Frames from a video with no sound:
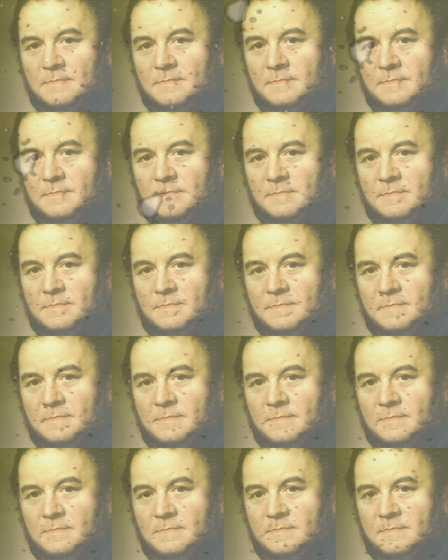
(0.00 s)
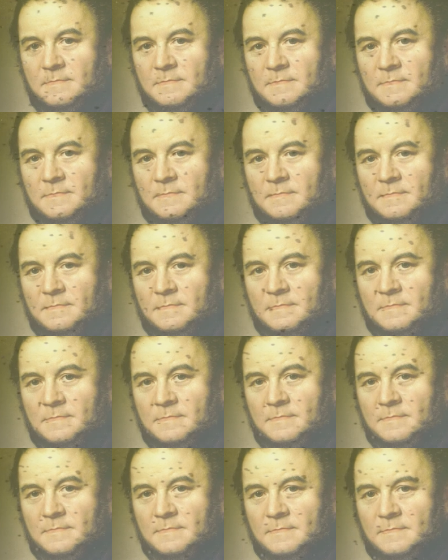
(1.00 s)
Old age is nothing but the
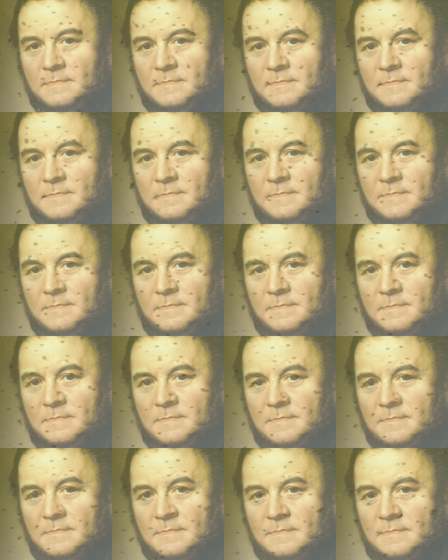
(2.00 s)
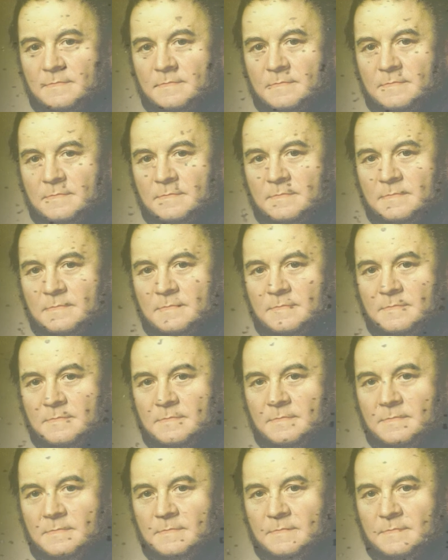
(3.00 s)
absence of madness, the loss of
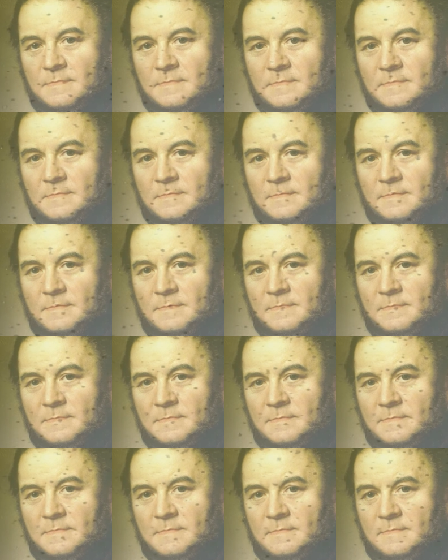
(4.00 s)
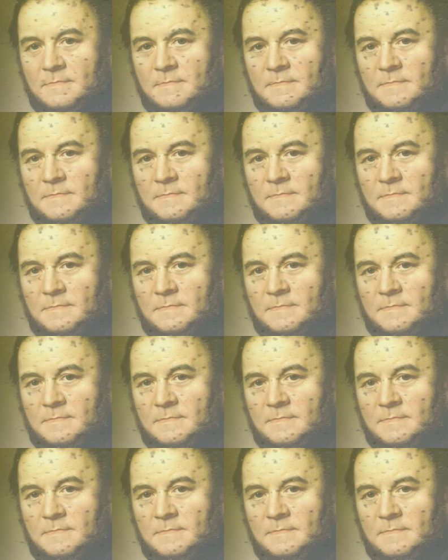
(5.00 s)
illusion and passion.